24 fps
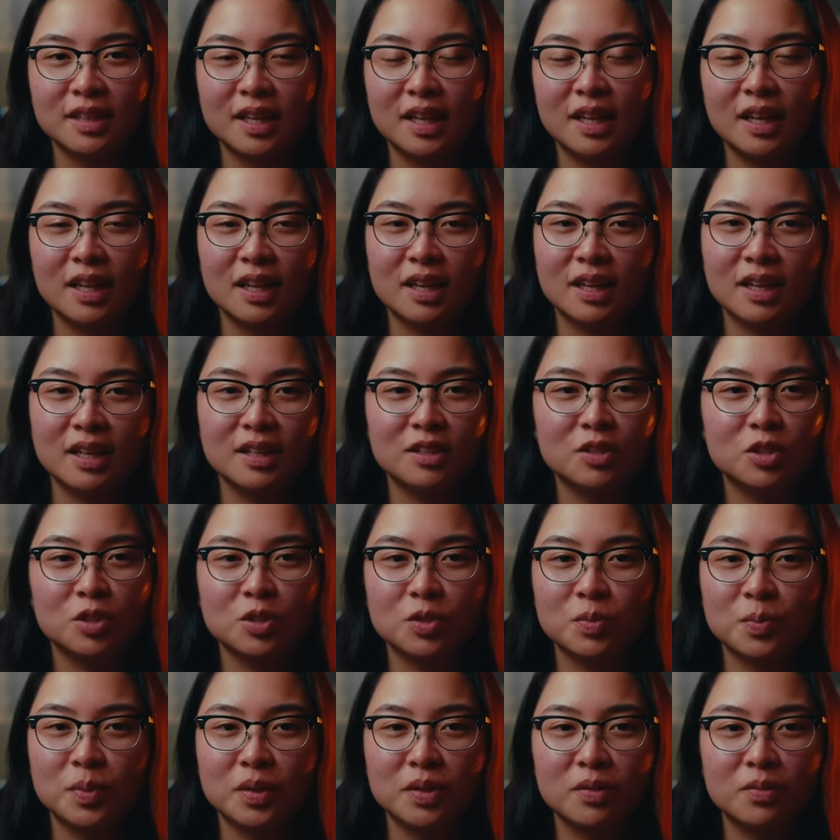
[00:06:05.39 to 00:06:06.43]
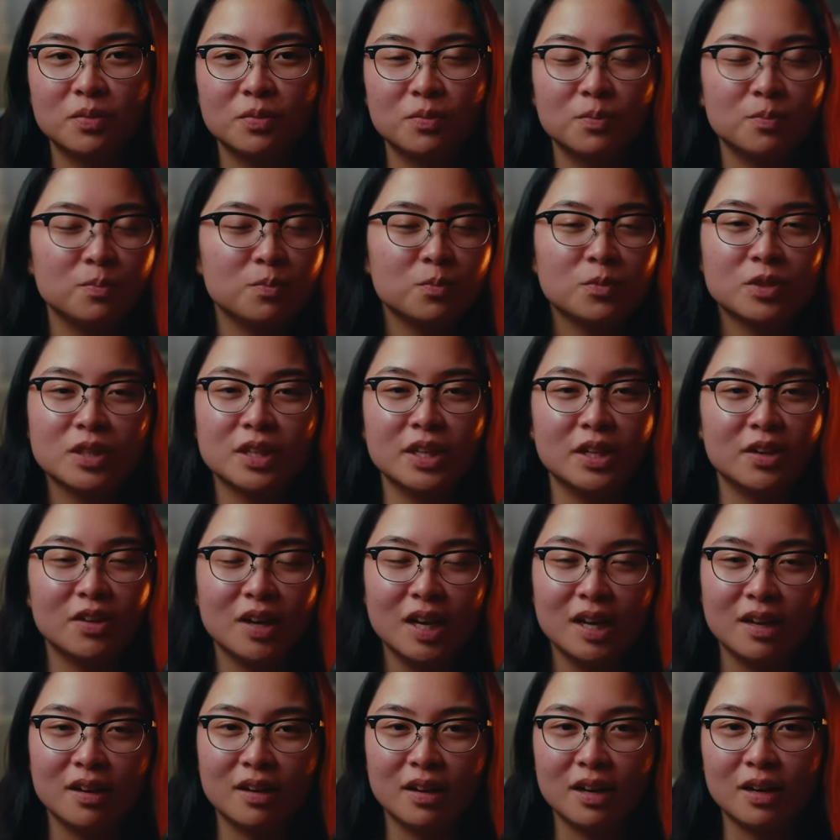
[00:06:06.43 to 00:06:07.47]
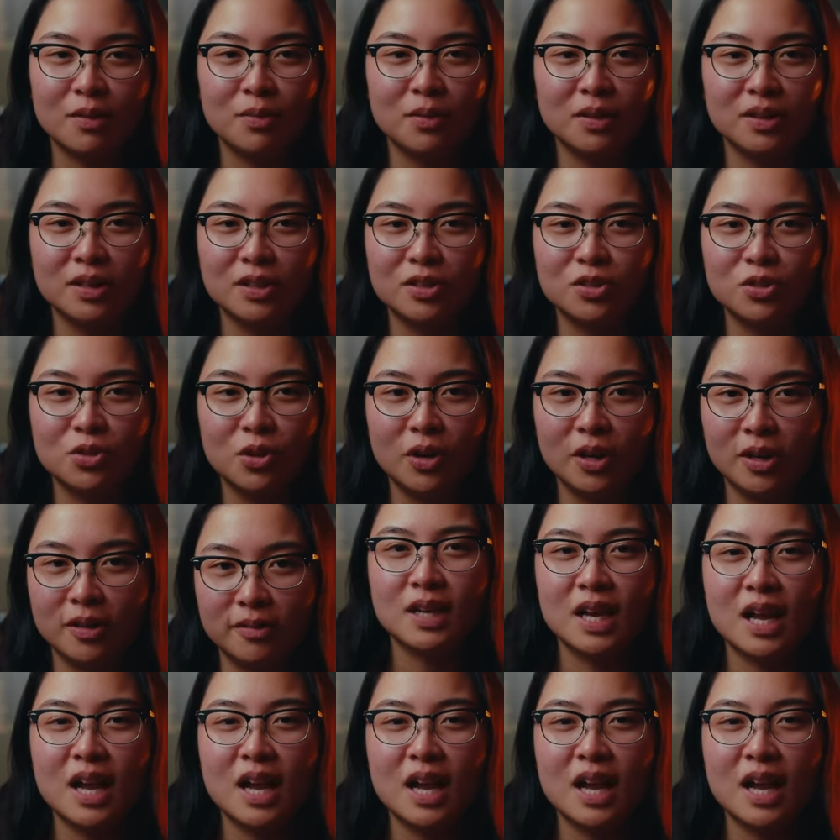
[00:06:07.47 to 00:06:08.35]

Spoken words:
and it's just been really great. I really enjoy it.